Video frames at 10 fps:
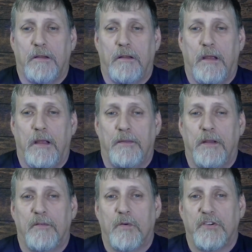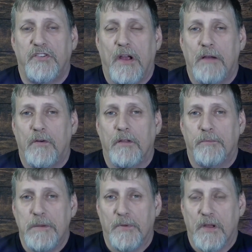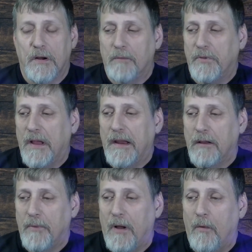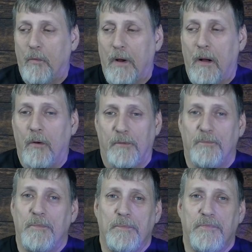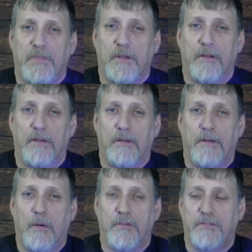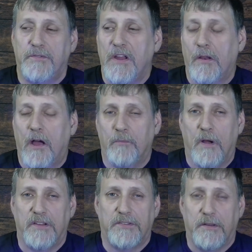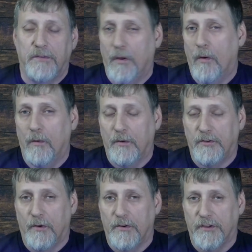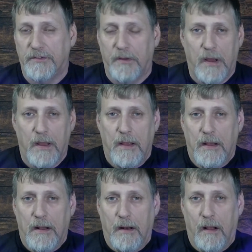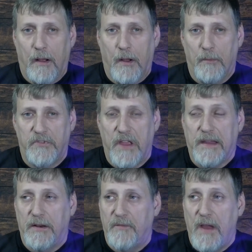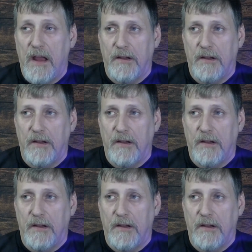And then, of course, you have all the people that are complaining about, well, Elon Musk and Doge are just taking advantage